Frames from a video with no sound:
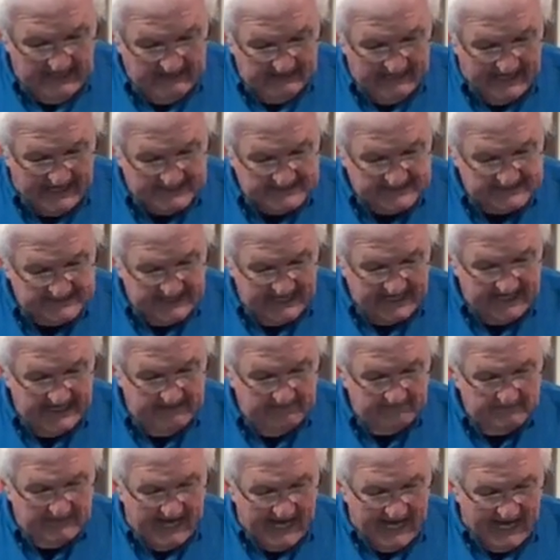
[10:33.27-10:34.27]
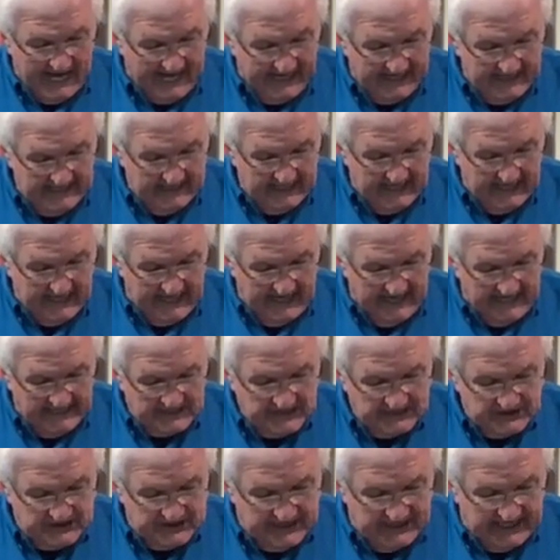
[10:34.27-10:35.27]
"that same night,
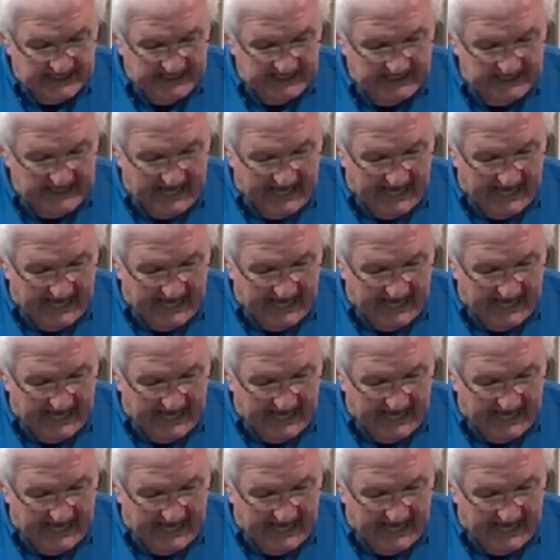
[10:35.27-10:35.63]
and said,